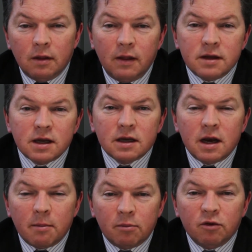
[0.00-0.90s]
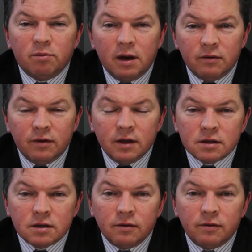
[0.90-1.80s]
Now this had a number of
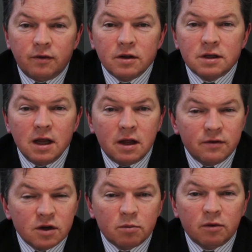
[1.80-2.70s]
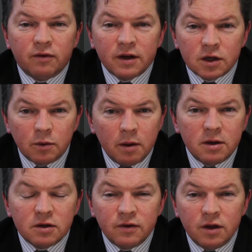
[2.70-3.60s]
benefits. Firstly, it gives you a professional
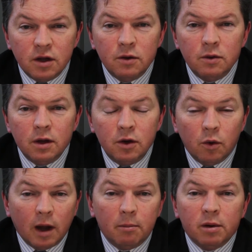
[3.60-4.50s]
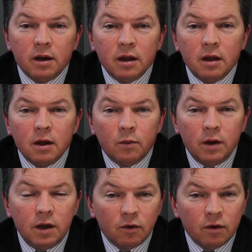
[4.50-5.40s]
image for you and your company
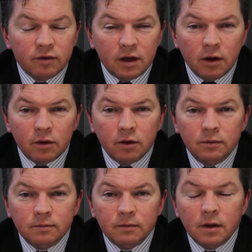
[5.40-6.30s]
when you're on a video call.